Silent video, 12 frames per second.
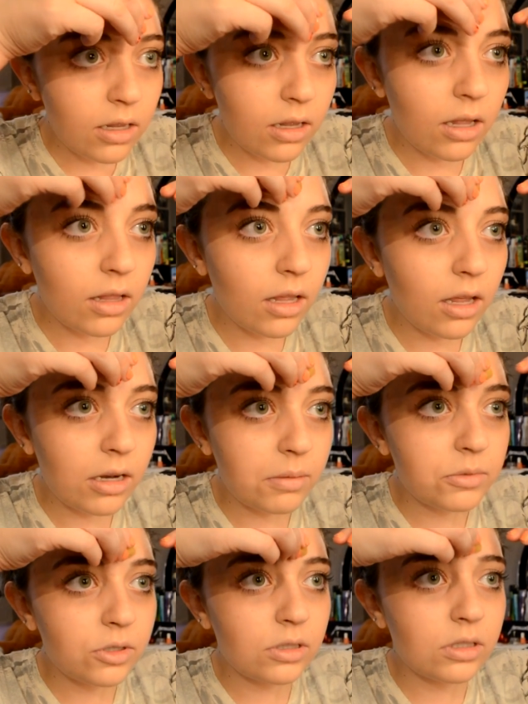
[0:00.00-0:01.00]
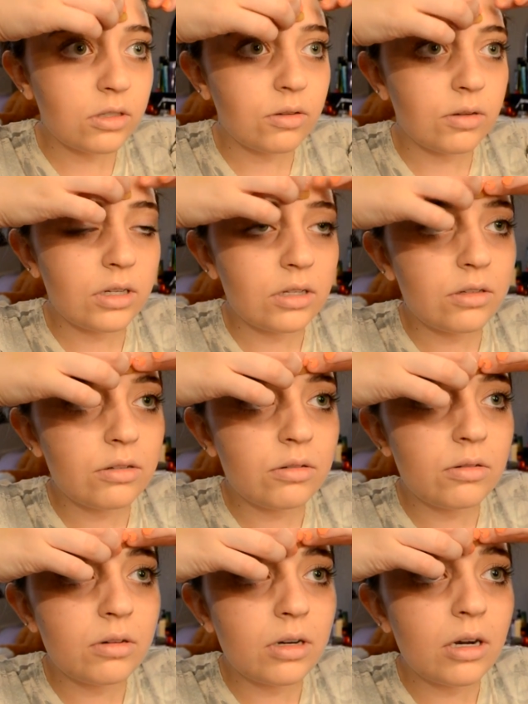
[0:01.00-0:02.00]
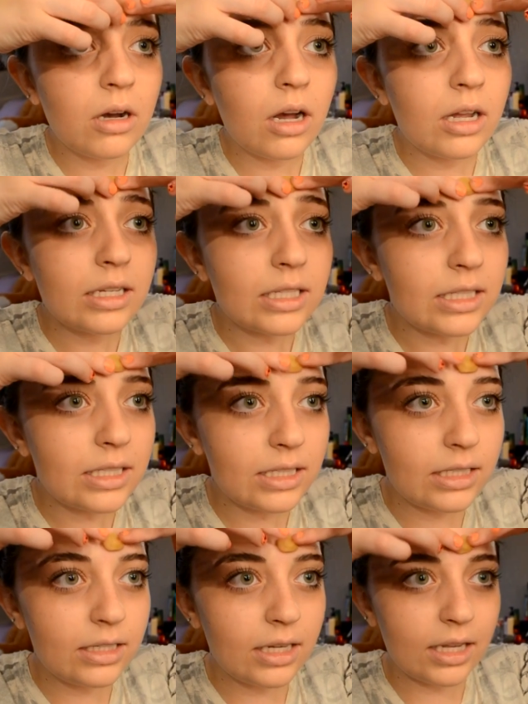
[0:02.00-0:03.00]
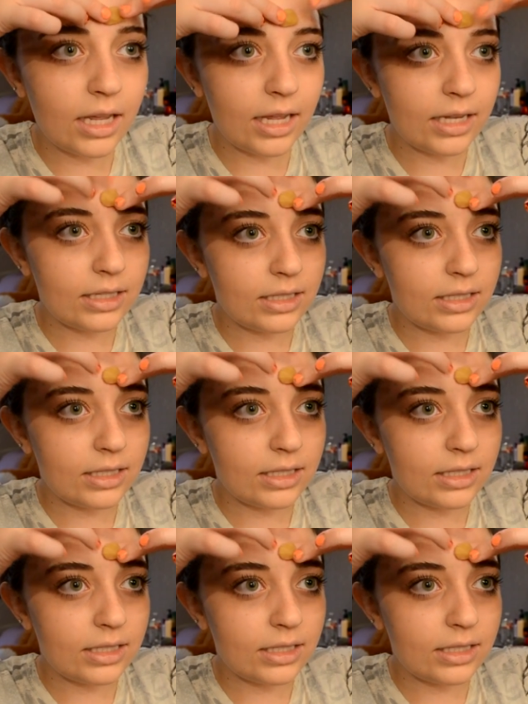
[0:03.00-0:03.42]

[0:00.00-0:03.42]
And then I'm just going to stick it.